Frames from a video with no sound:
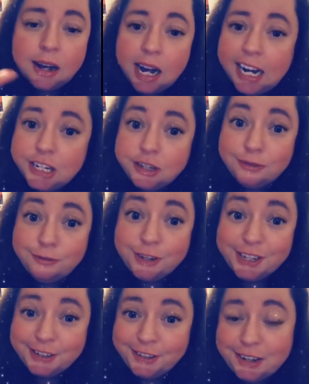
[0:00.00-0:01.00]
I should
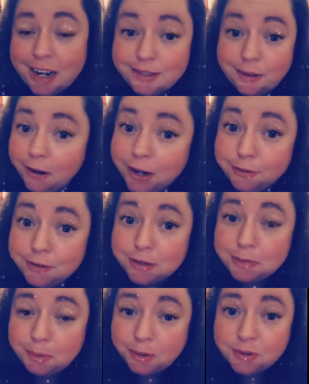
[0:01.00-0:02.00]
feel not sorry for
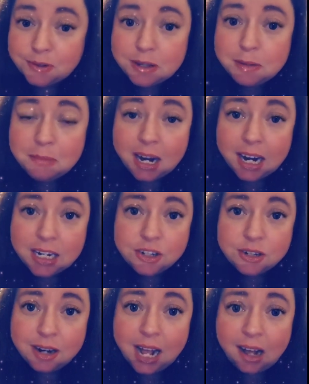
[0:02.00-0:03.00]
this person, but I
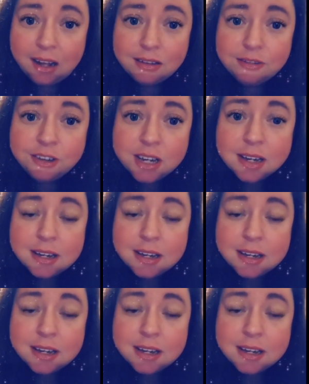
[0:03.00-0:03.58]
should have